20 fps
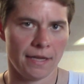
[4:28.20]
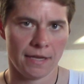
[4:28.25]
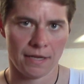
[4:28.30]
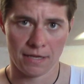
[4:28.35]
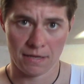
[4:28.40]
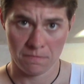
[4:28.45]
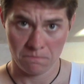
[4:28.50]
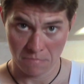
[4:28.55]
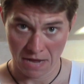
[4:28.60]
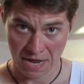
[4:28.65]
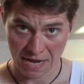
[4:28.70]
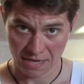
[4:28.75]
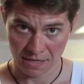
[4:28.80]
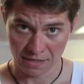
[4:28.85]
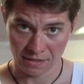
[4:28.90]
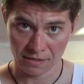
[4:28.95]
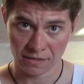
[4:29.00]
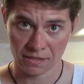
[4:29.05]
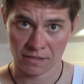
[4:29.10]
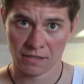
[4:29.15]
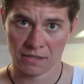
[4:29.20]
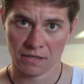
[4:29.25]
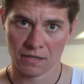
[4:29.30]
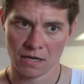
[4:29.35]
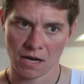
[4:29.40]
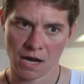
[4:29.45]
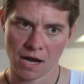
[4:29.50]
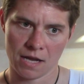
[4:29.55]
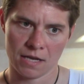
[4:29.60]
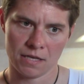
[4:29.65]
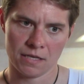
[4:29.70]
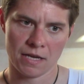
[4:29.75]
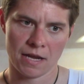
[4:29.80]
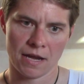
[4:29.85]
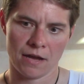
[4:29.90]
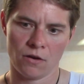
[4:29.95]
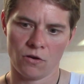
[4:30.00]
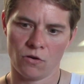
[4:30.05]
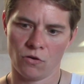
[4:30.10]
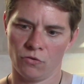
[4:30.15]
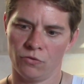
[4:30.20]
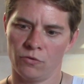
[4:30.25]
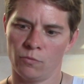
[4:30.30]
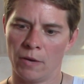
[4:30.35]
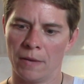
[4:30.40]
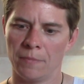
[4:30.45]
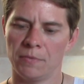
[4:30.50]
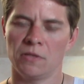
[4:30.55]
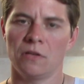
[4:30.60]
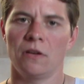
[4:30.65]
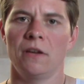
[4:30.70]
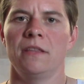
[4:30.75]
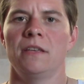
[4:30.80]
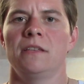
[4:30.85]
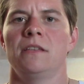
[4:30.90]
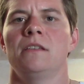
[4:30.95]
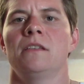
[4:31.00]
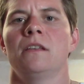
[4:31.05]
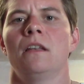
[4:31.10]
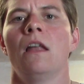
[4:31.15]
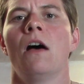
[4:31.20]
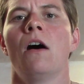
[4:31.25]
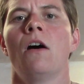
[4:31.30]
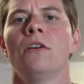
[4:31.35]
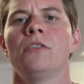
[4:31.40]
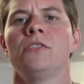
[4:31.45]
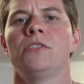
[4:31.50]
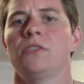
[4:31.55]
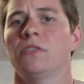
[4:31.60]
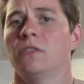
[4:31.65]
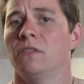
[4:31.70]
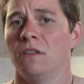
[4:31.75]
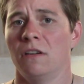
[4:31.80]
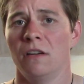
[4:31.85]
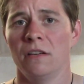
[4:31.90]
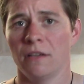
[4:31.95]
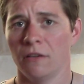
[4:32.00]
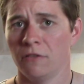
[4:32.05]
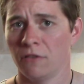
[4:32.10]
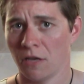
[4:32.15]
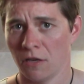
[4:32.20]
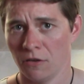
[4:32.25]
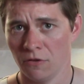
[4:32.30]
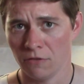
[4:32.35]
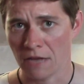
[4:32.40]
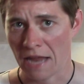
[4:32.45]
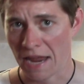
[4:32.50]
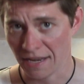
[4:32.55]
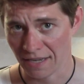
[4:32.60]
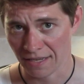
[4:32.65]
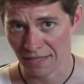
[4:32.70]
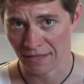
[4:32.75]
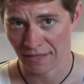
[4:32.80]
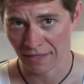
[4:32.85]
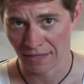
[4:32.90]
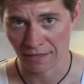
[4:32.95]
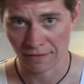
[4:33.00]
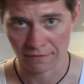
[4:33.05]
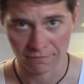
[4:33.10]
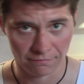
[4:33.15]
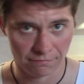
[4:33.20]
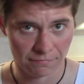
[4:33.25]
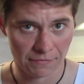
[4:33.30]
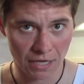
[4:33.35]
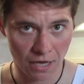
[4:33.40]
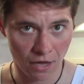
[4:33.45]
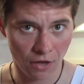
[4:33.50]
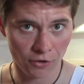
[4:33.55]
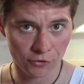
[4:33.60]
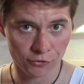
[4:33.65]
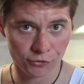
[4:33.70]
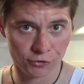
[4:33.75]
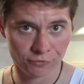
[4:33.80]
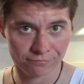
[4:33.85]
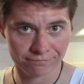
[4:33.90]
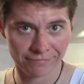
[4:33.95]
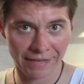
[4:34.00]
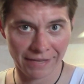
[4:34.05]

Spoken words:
in men's, and yet on the website this is a large. I don't own anything large.